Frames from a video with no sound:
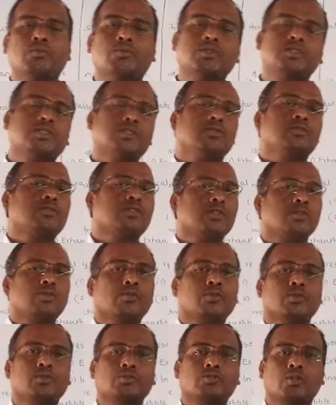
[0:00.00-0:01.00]
much it
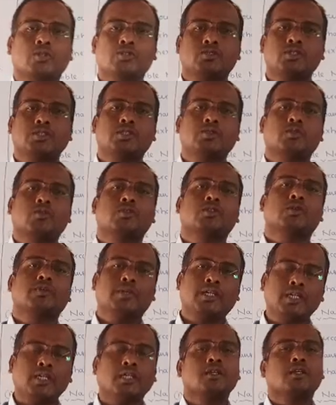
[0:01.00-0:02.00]
will use also it won't
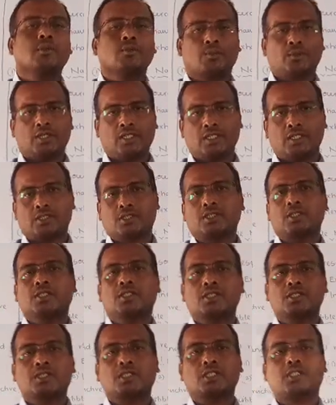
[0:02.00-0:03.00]
be
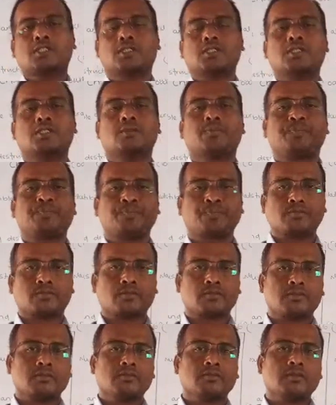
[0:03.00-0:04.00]
finished. Such
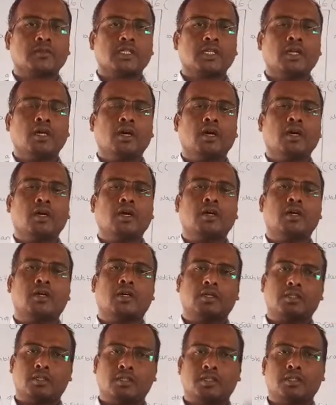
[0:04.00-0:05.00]

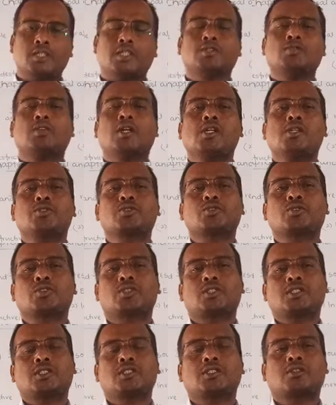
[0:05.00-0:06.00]
natural
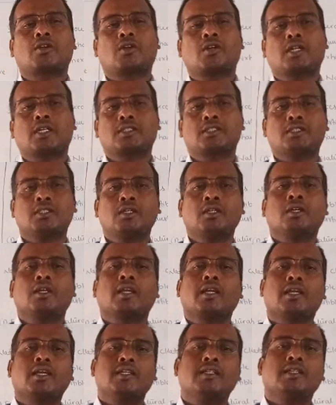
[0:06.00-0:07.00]
resources is called as
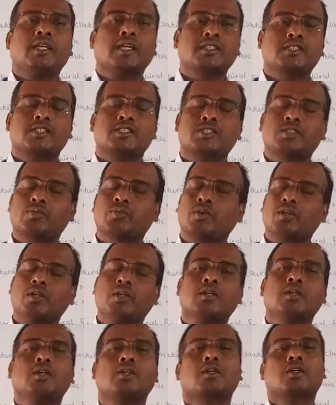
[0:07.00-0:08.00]

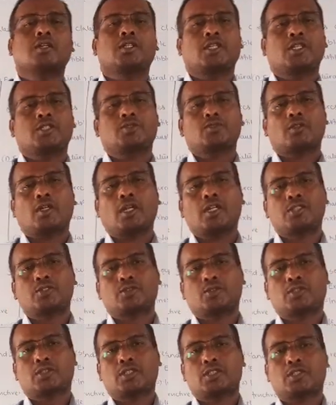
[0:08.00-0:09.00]
inexhaustible natural
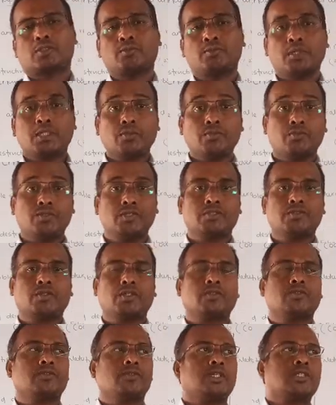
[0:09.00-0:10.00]
resources. But which
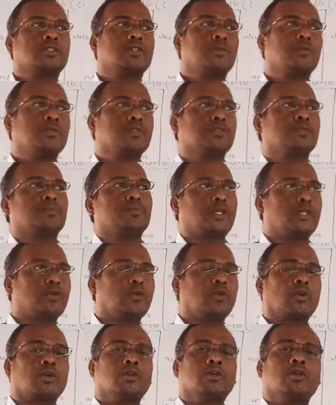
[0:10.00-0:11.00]
one we are supposed to
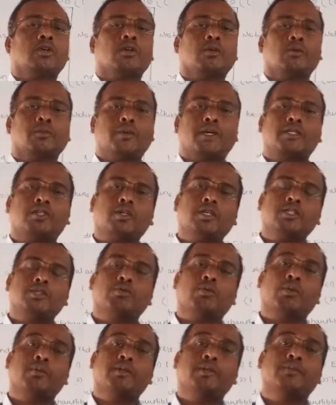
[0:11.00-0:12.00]
petrol? Petrol
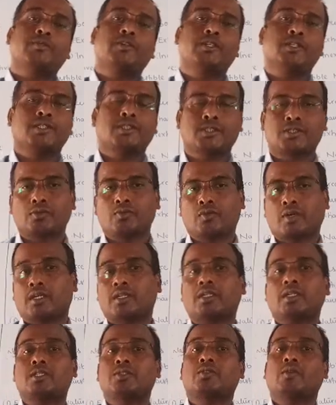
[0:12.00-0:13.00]
it will be finished. One
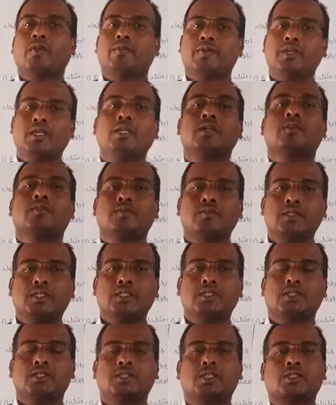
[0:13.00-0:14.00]
day it will be
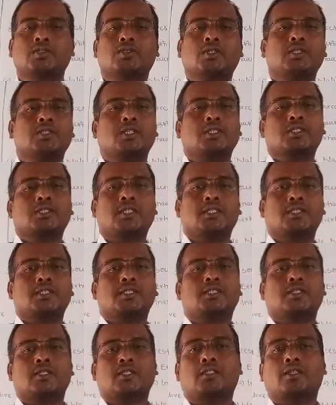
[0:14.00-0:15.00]
finished. That's why that
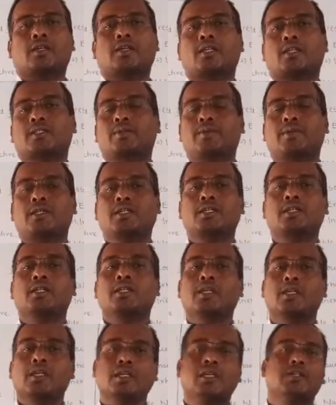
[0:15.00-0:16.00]
scientists are they are expecting
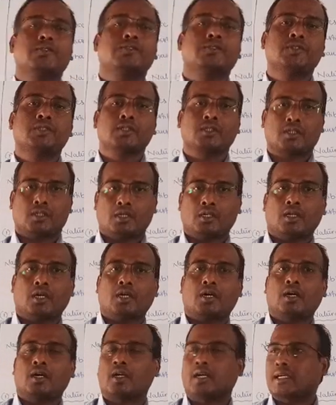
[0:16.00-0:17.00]
if
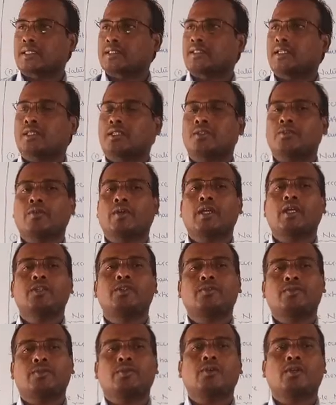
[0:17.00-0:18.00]
like that way
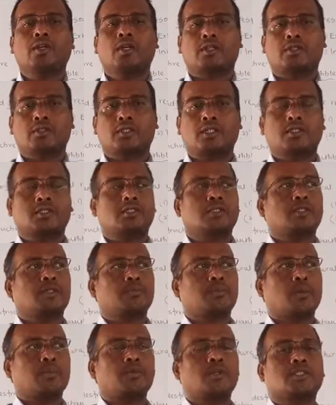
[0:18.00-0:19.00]
if you will that
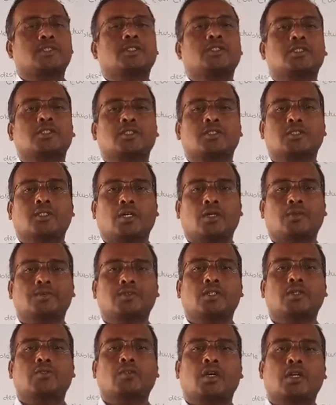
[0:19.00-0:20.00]
populations of
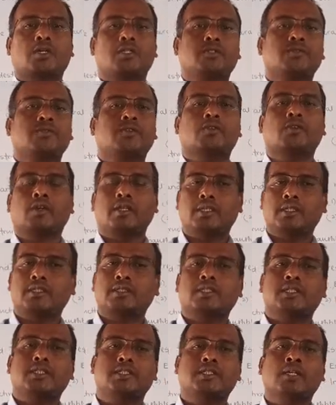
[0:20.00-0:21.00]
the world if you will
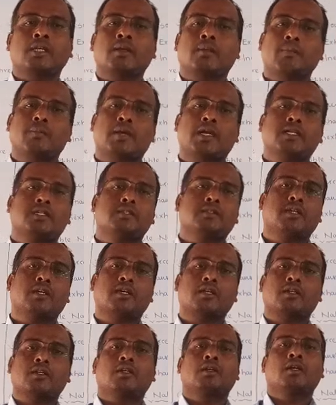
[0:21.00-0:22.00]
increase by
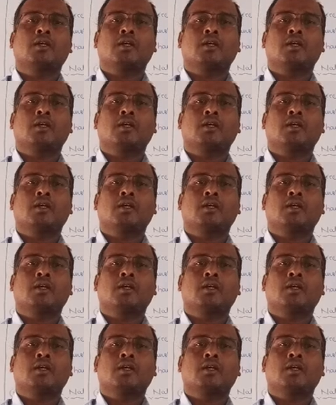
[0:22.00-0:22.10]
their